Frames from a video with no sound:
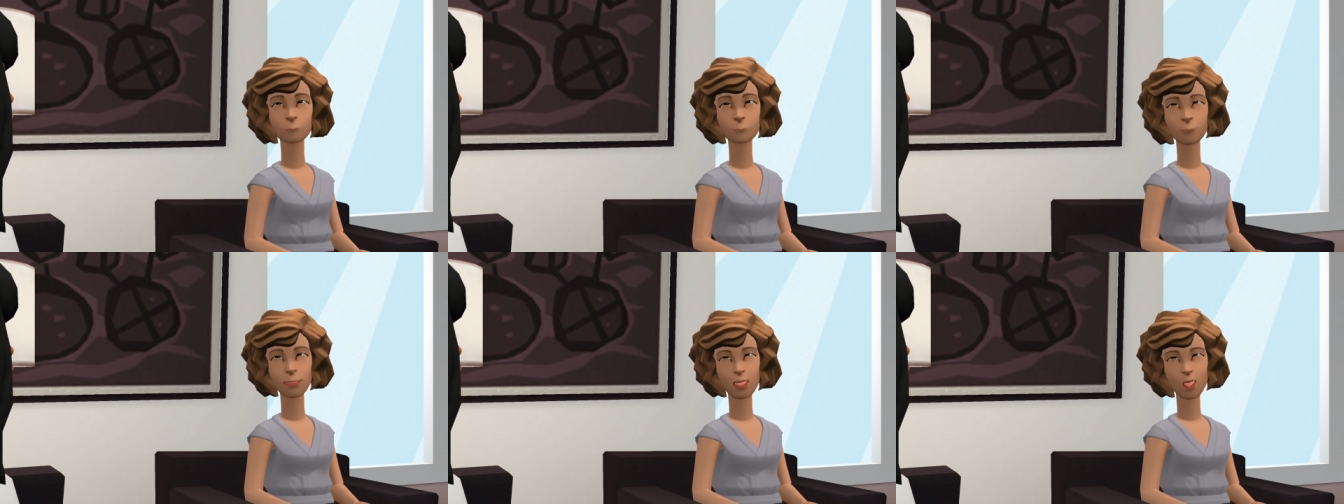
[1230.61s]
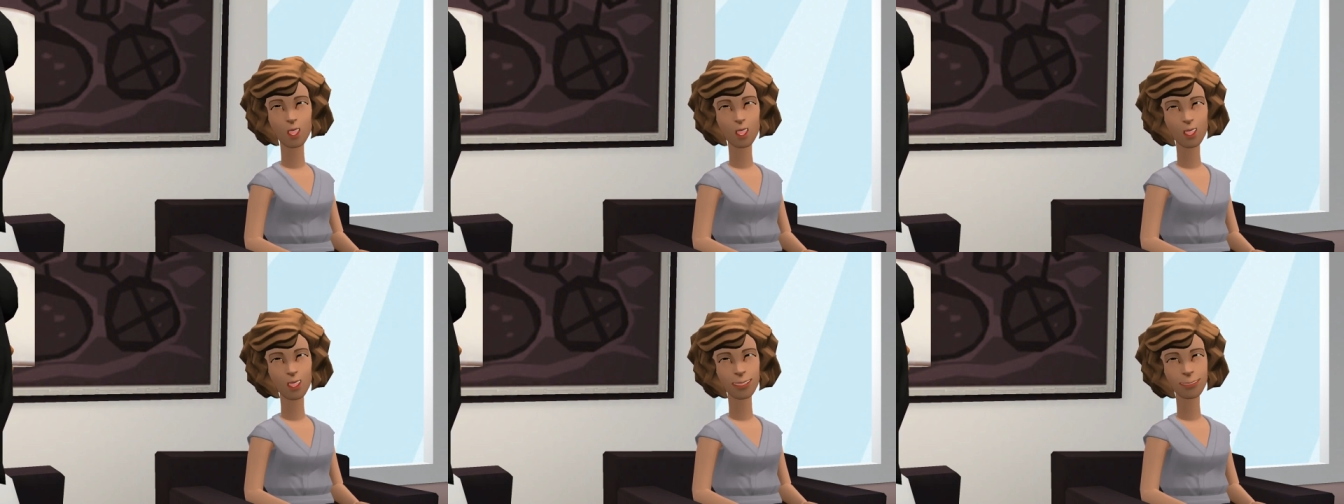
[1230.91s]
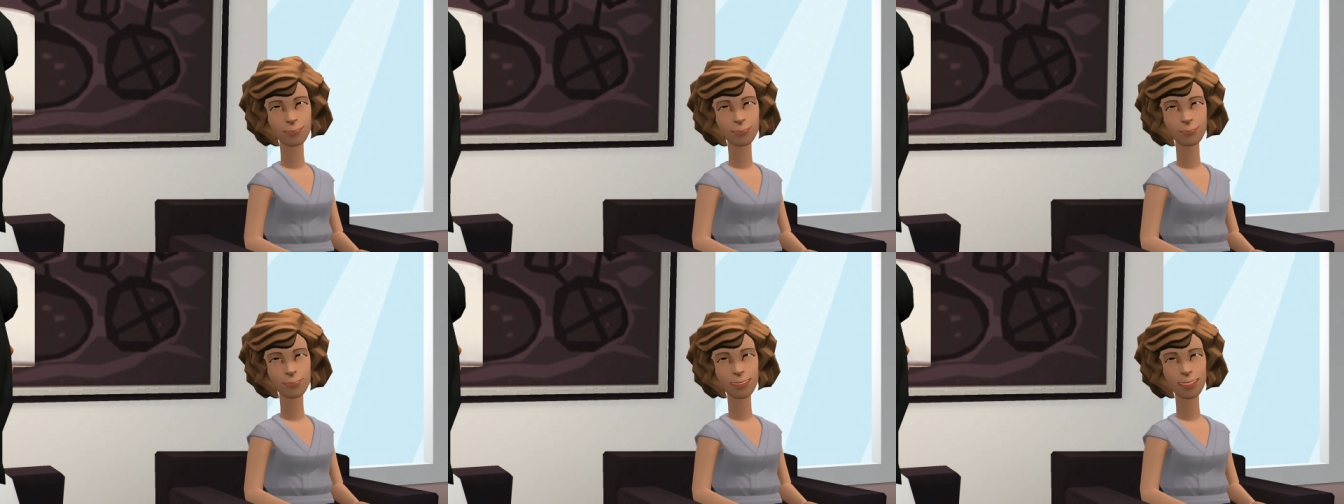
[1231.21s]

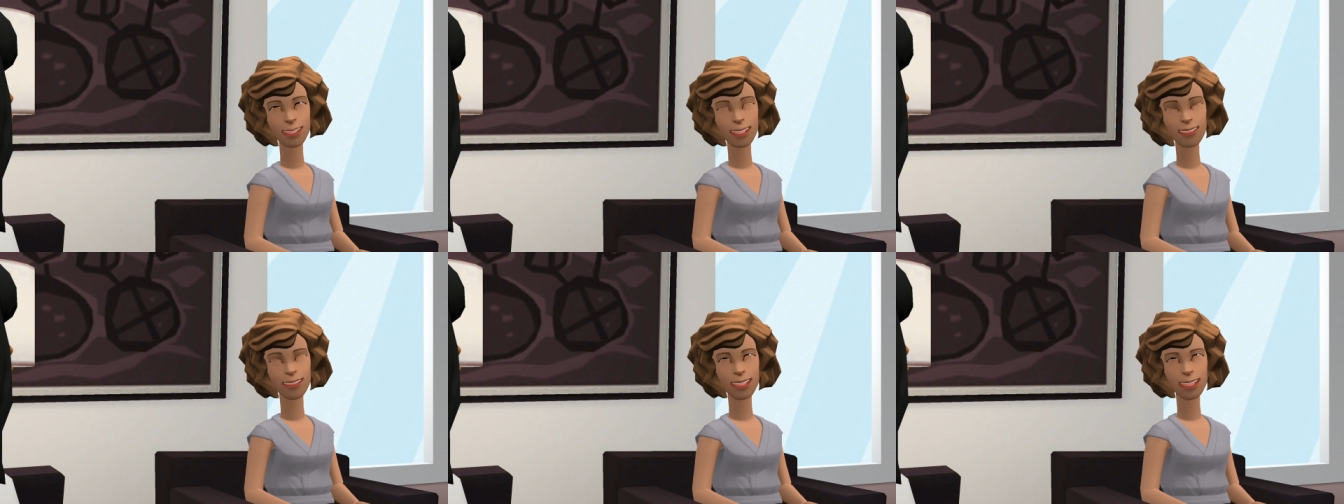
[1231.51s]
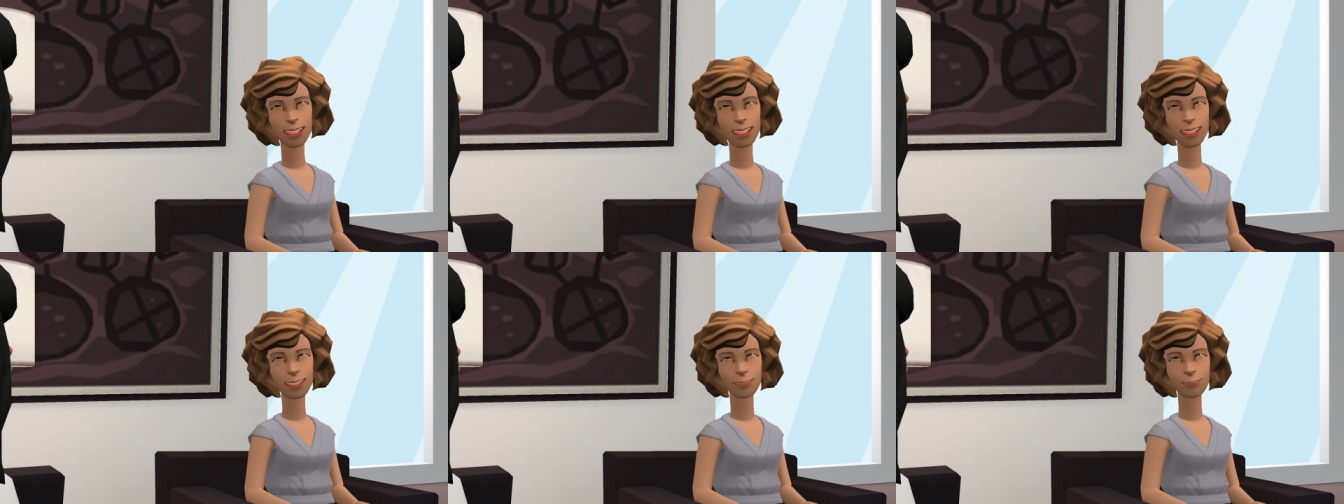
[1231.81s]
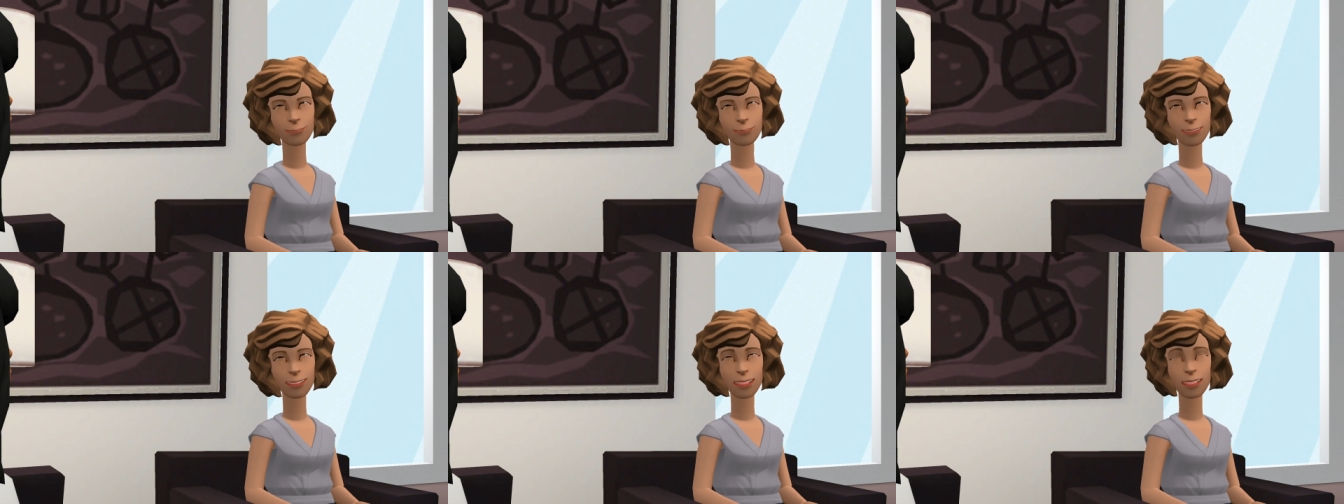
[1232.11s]
pure, lovely,
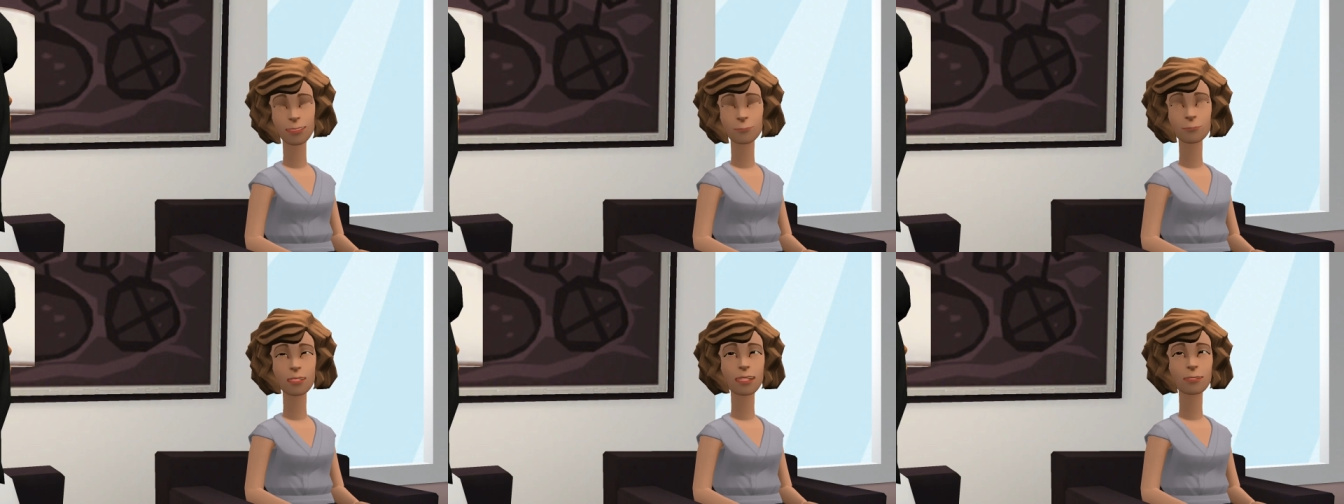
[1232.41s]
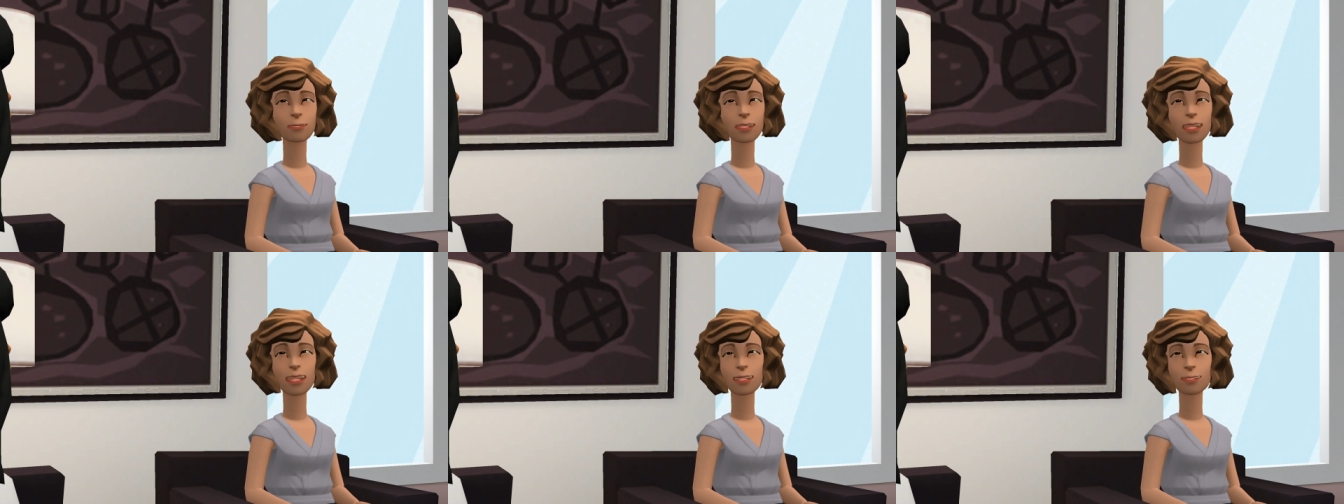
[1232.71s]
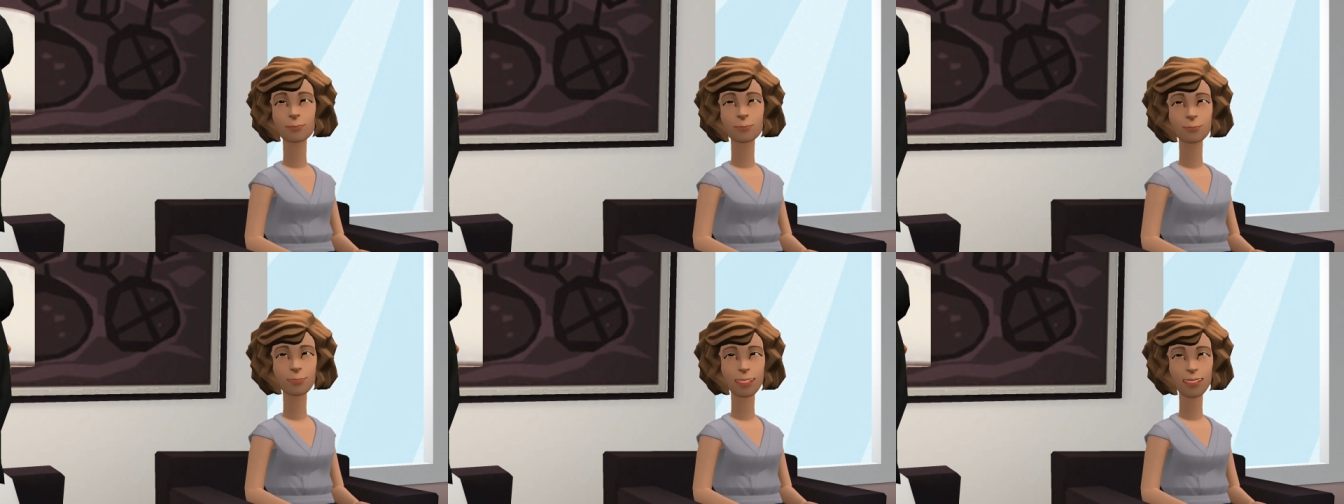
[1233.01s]
admirable,